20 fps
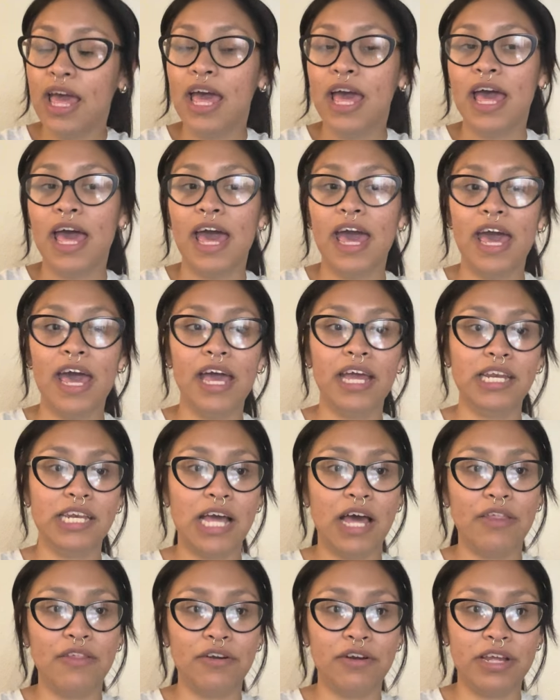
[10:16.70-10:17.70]
And
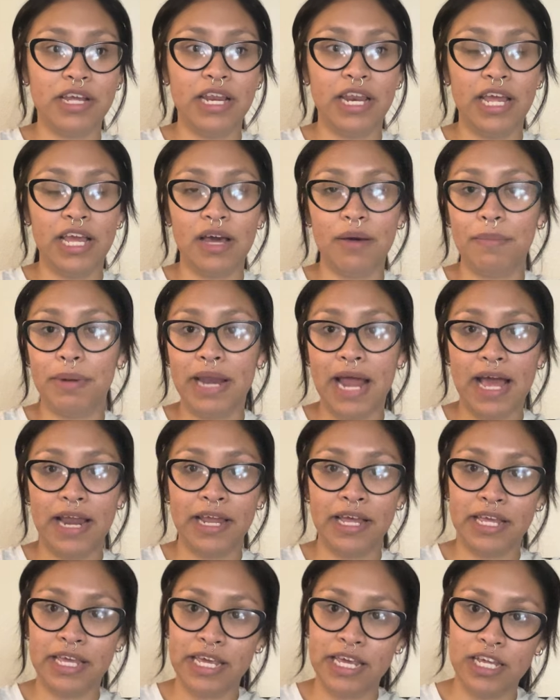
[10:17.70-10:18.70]
now they're eating a
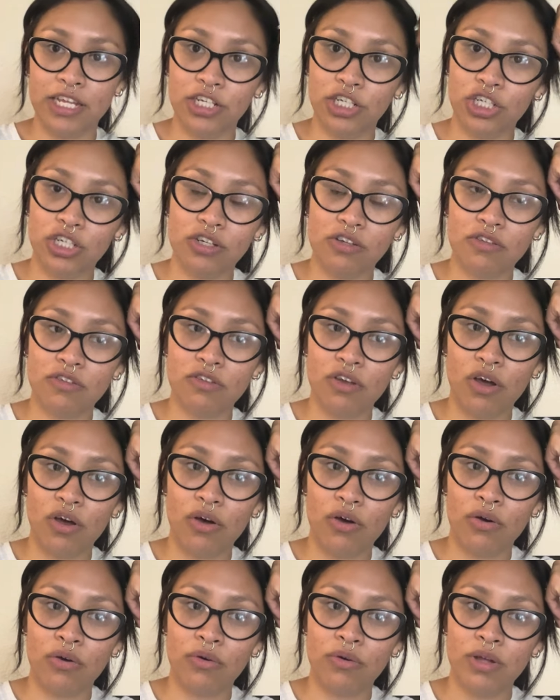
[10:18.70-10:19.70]
banana each.
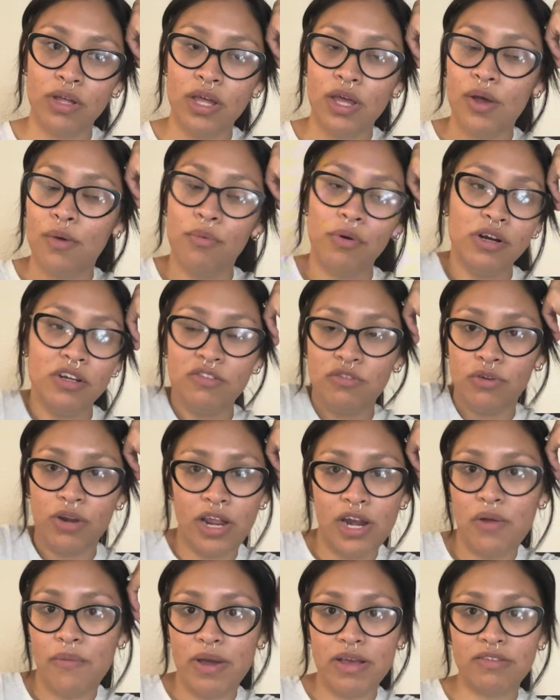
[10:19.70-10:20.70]
So pretty soon
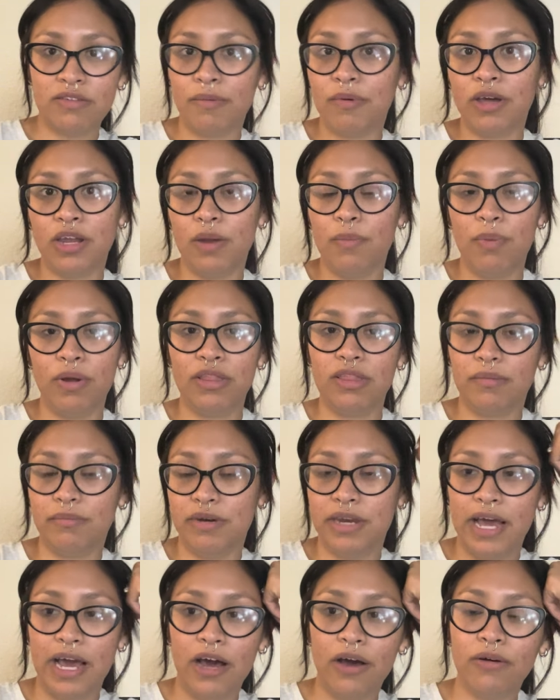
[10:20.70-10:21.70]
anyways, I'm gonna put them
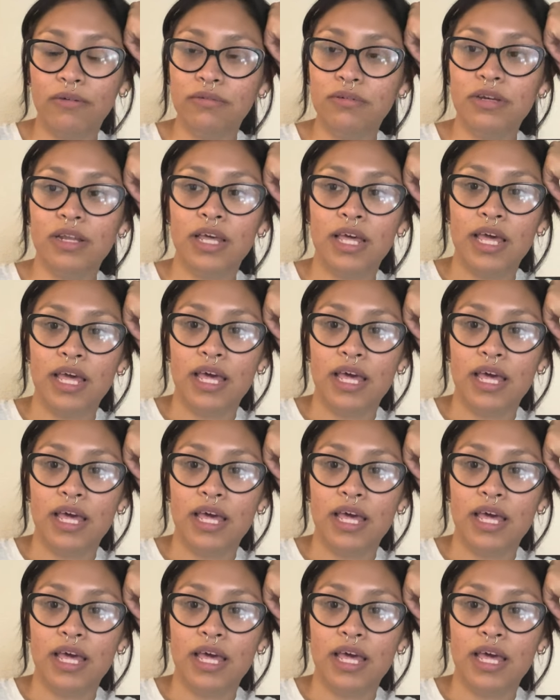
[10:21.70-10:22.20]
down.